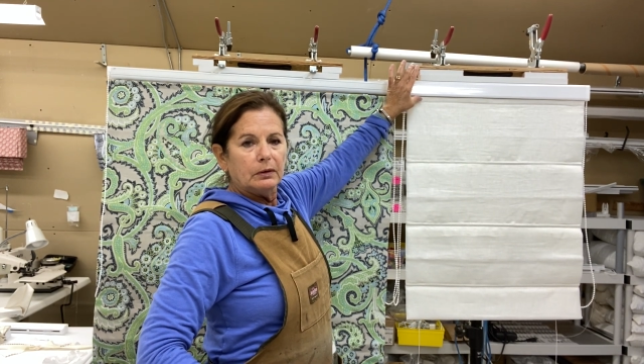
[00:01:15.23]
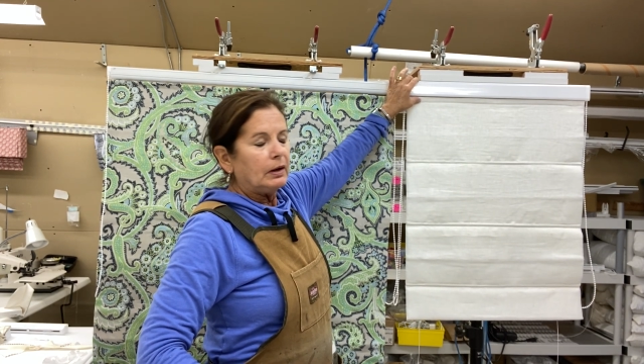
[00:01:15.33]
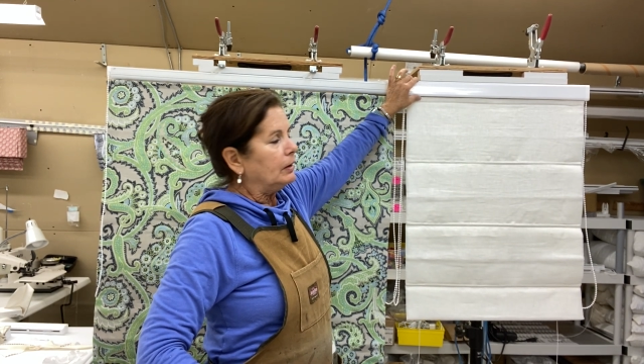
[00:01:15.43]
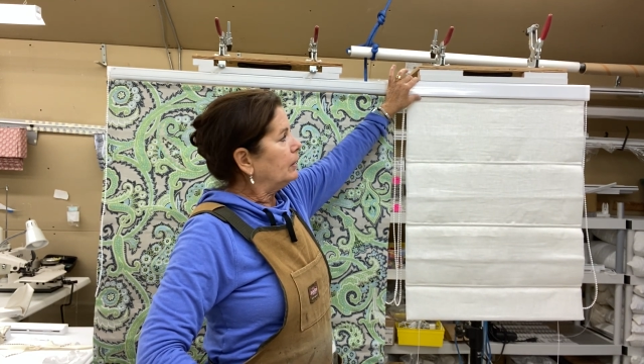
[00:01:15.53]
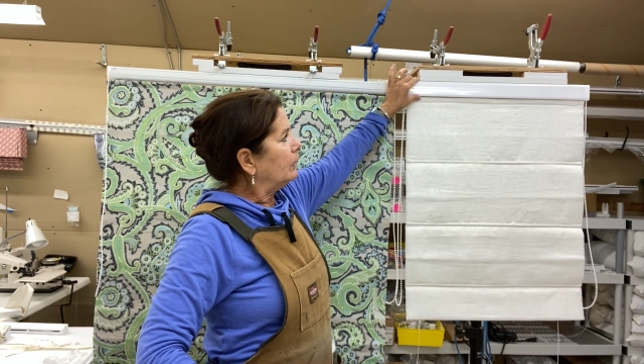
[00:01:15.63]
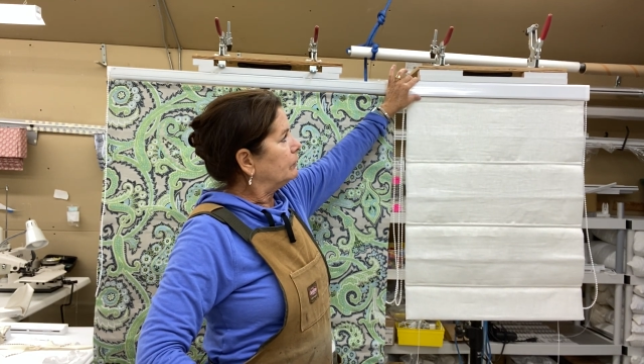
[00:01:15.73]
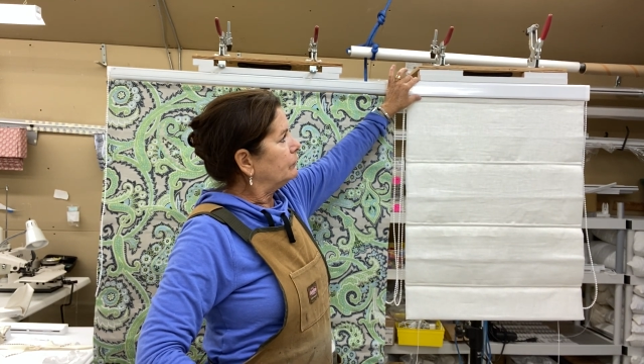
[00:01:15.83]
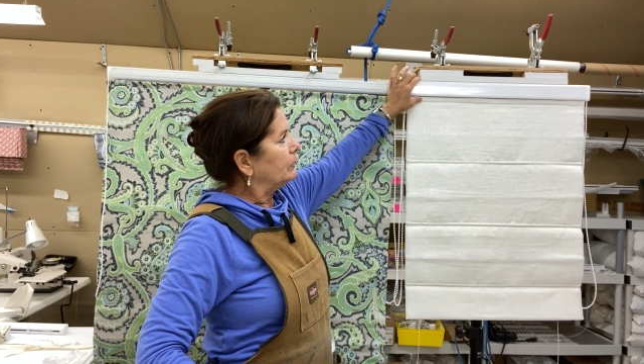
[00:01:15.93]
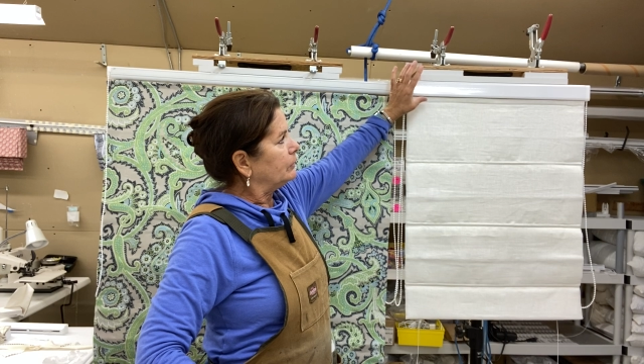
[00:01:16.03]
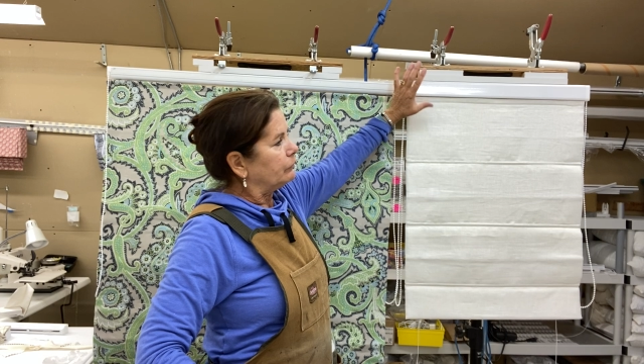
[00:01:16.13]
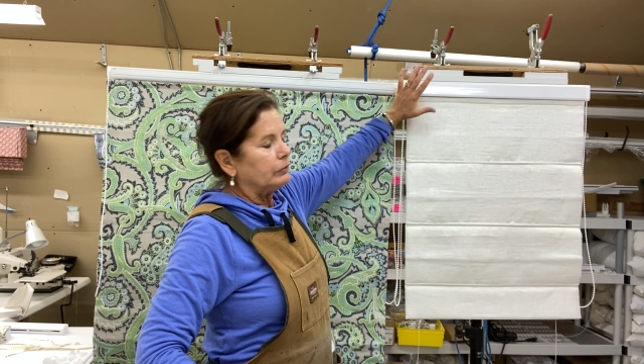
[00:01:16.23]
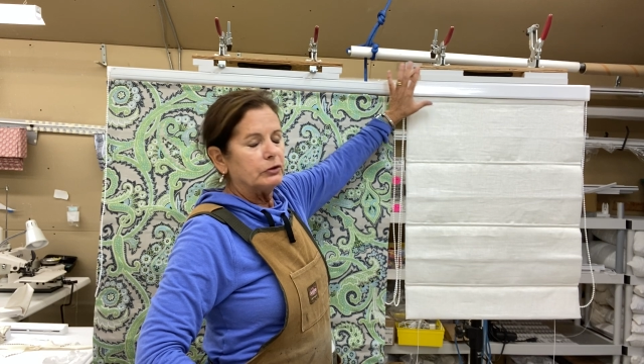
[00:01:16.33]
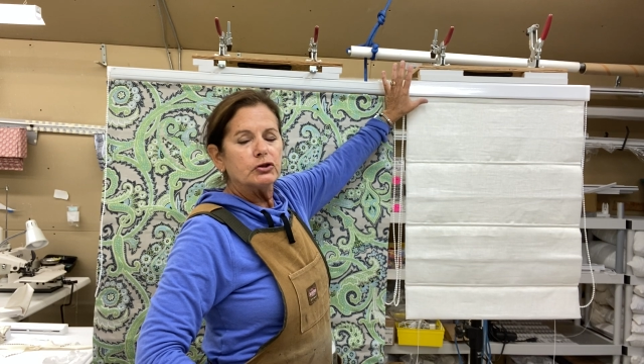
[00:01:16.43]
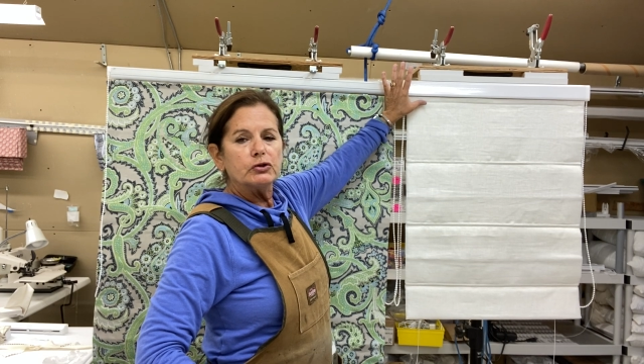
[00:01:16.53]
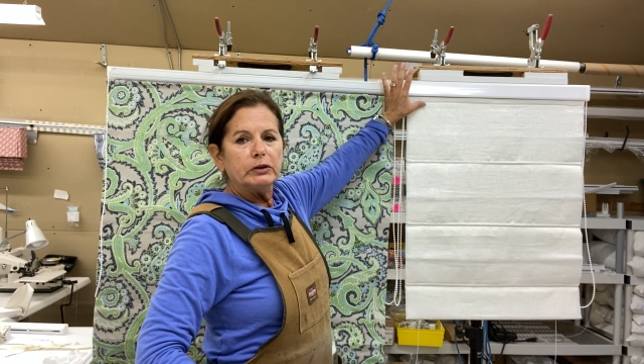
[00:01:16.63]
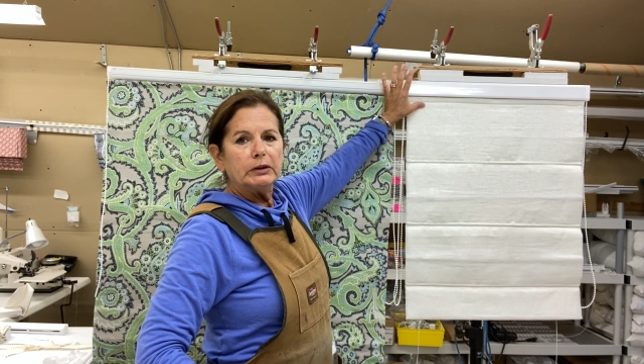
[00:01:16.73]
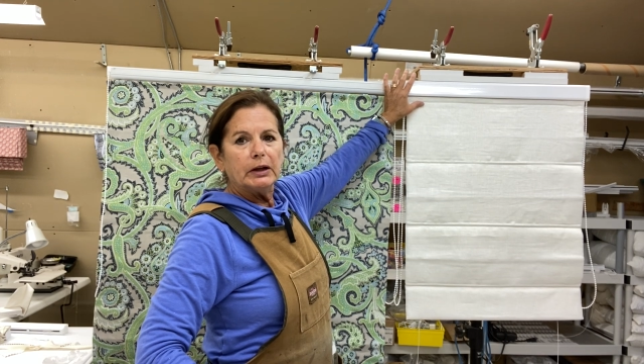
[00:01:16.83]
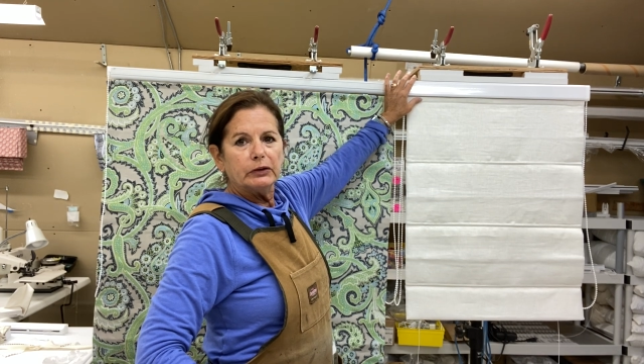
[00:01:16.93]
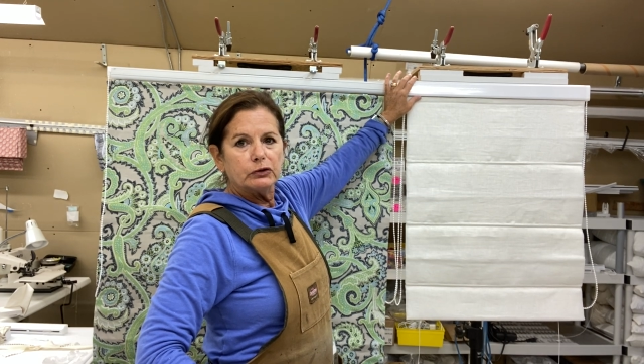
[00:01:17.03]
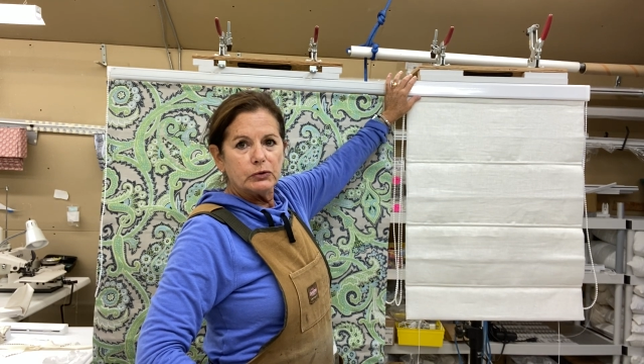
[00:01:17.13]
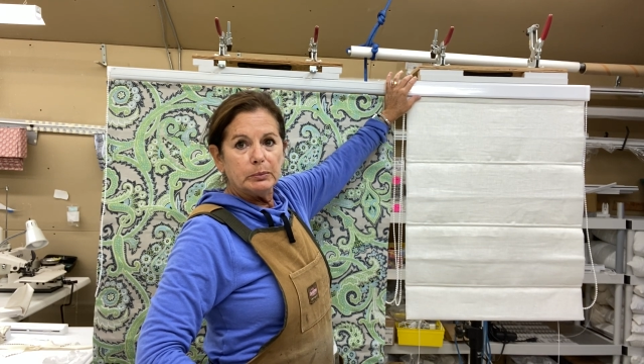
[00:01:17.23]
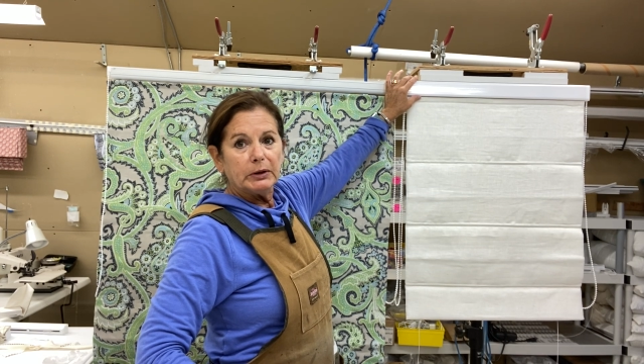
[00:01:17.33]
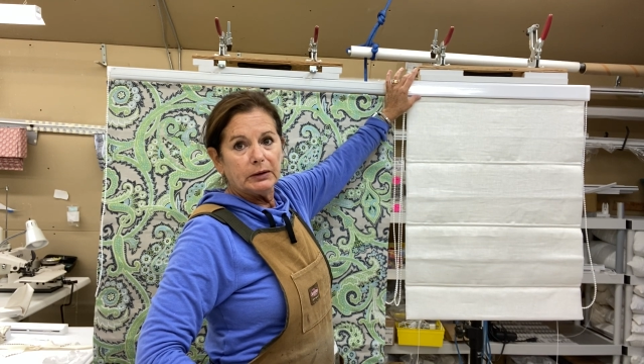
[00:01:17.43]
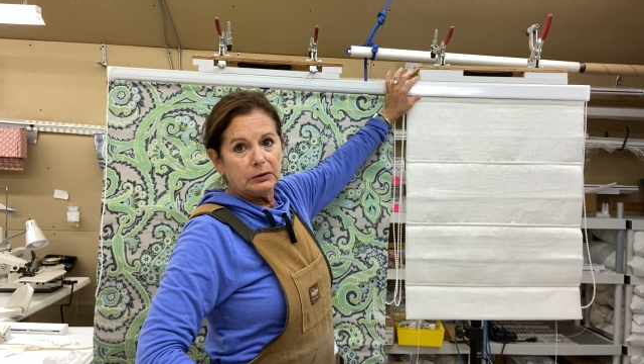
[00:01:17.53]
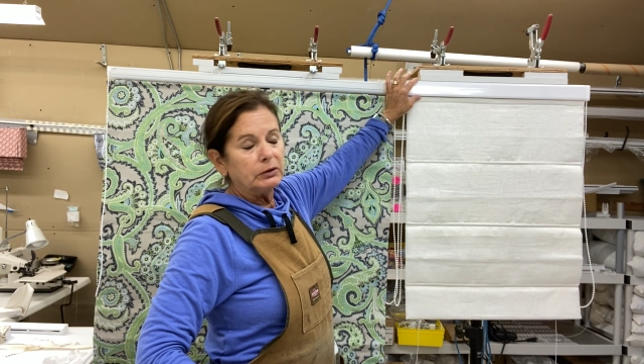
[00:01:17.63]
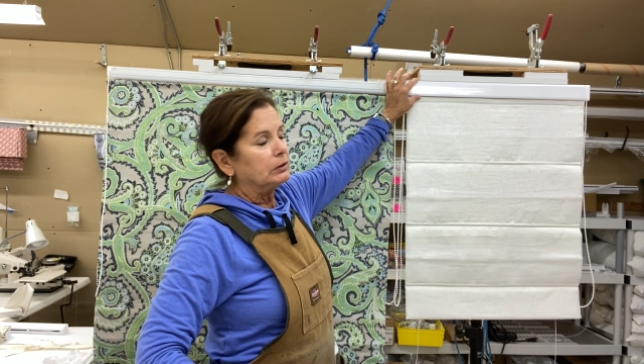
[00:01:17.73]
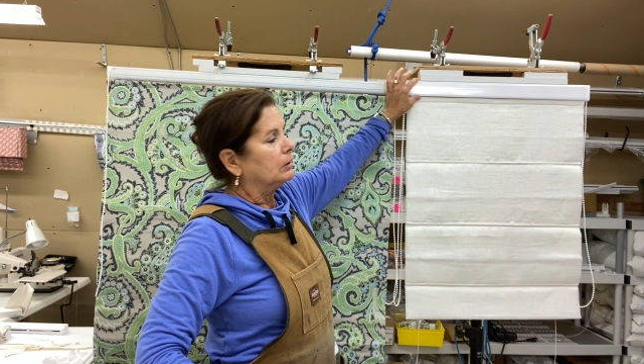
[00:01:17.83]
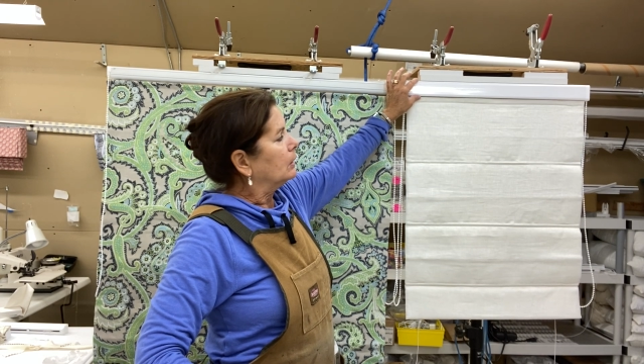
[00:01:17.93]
and have it's very streamlined look.